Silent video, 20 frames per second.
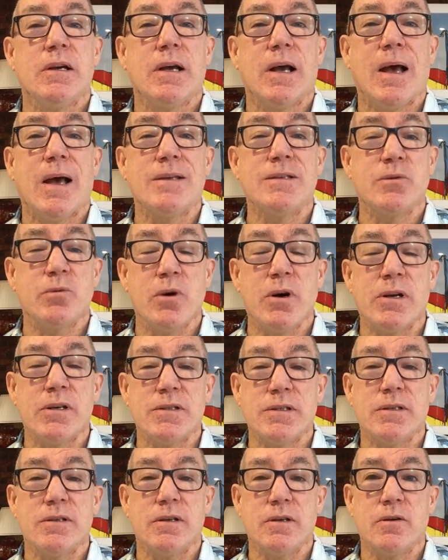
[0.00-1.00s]
is quite
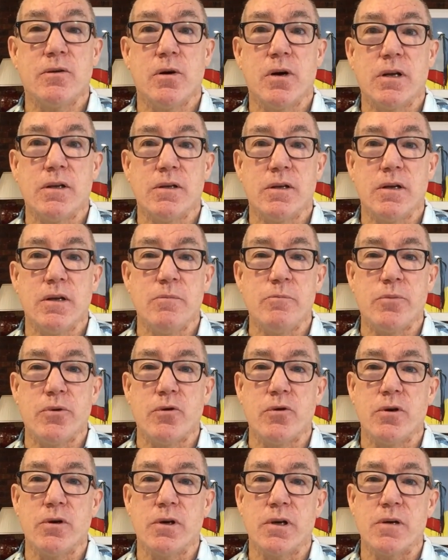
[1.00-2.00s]
an
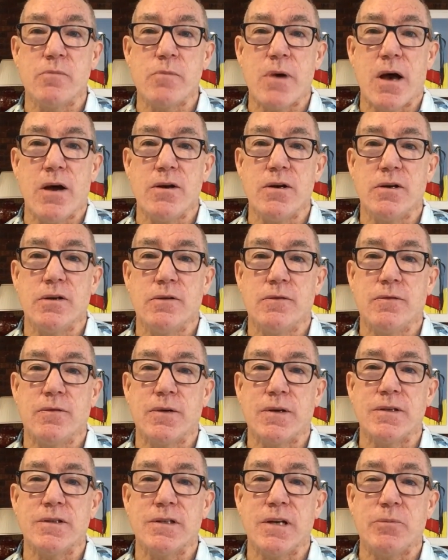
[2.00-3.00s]
important component of the
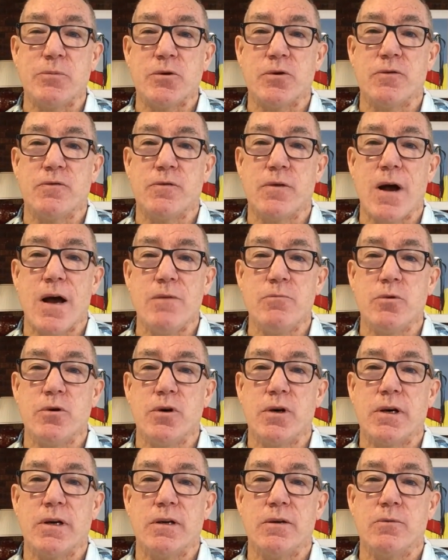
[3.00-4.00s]
Conceptual
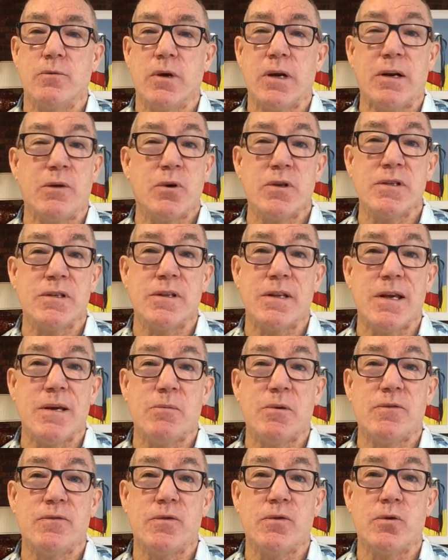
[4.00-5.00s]
Framework, and it wasn't there
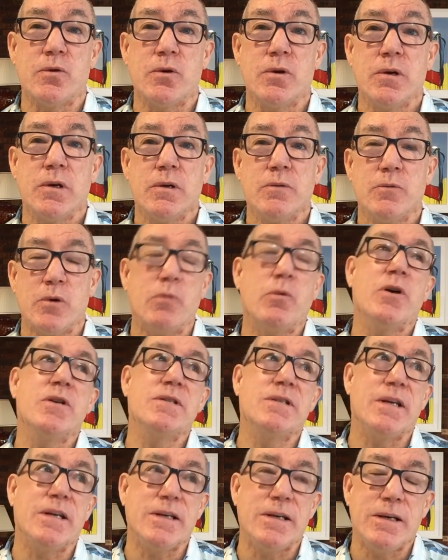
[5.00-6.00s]
before. Well, it was
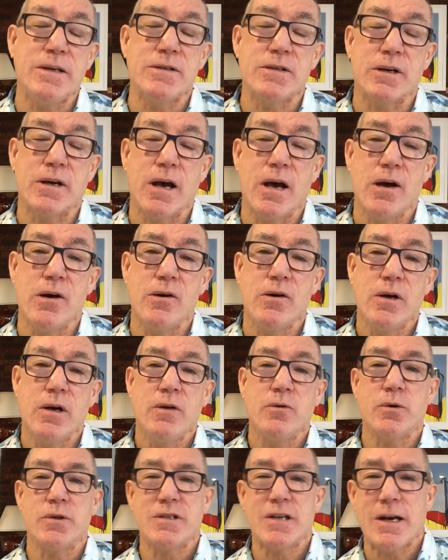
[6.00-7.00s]
there years ago,
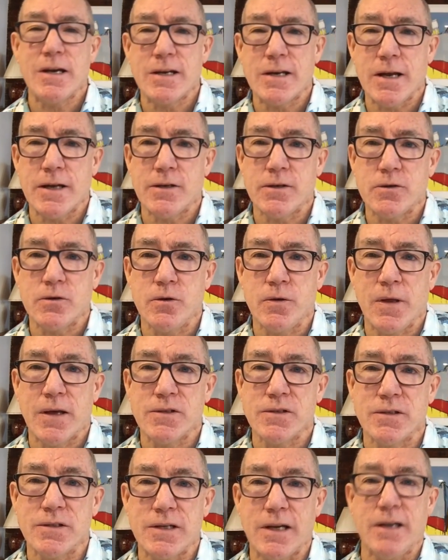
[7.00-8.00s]
was taken out in
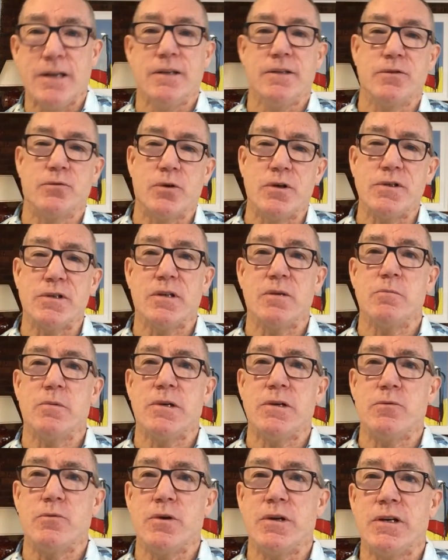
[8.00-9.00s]
2010, has
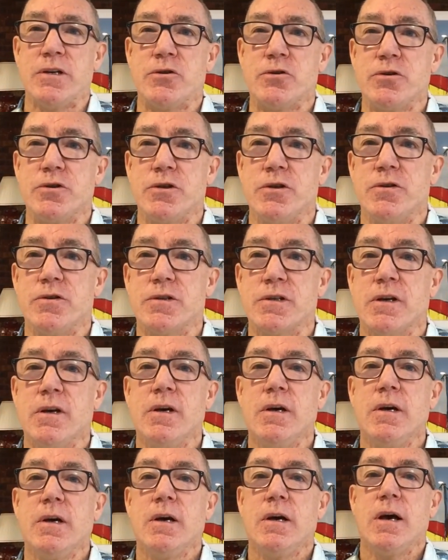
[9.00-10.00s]
recently been reintroduced.
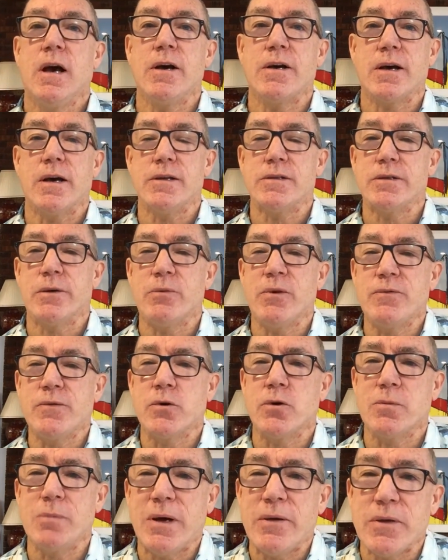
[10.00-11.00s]
Okay, so we've
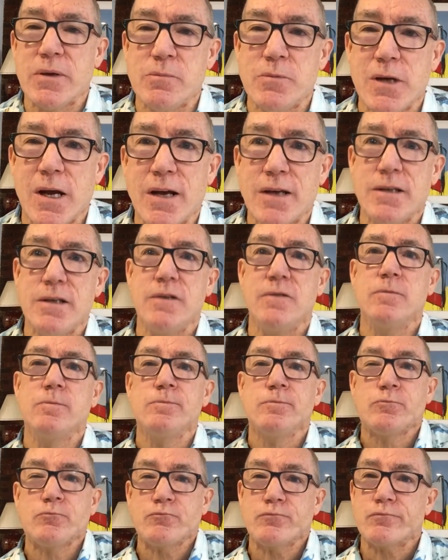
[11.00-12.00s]
talked about the objective.
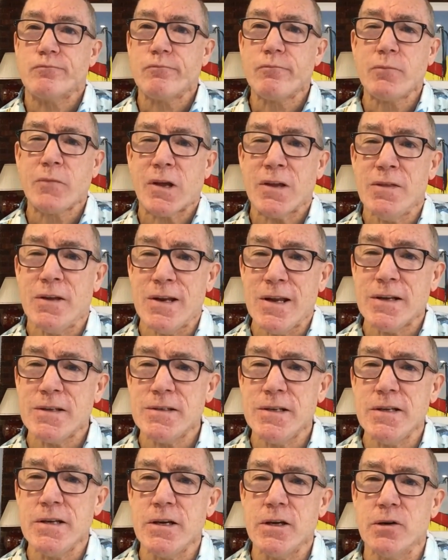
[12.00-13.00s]
The next
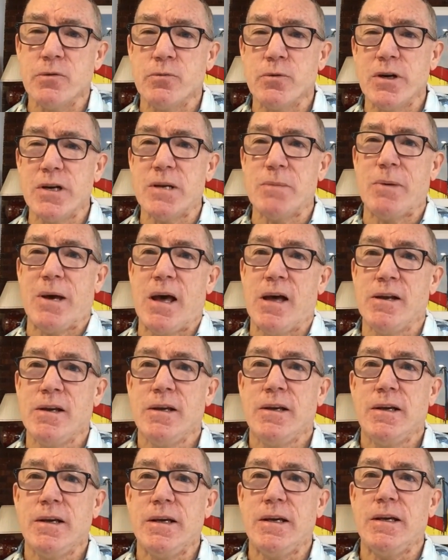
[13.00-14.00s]
thing you're going to read about
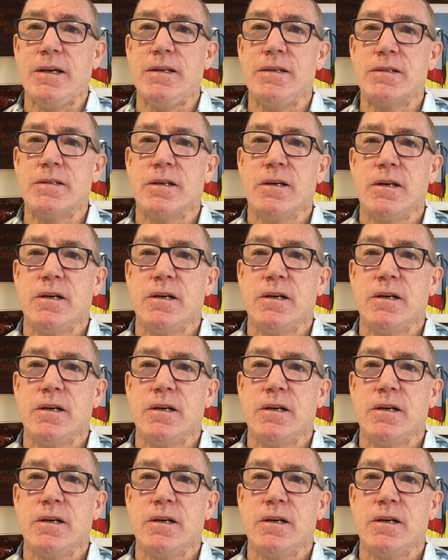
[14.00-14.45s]
is